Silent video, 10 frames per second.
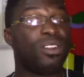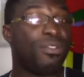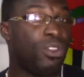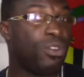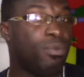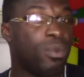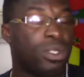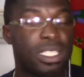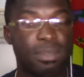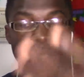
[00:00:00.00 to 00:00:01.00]
know if you've
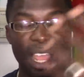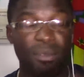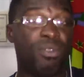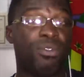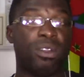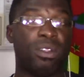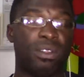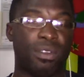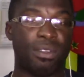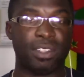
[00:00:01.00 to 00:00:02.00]
noticed, but I've been following
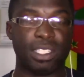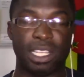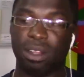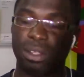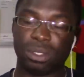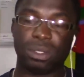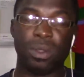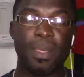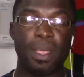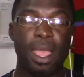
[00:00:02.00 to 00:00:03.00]
the Fat Fee channel
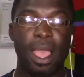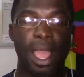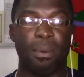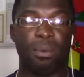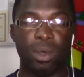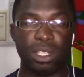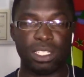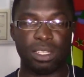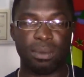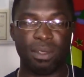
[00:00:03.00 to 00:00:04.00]
also. I'm
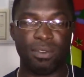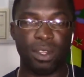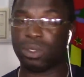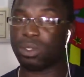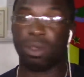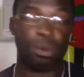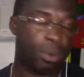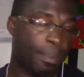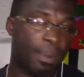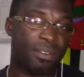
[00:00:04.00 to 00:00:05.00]
watching some of the videos,
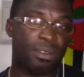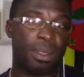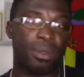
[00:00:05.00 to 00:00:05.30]
apart from the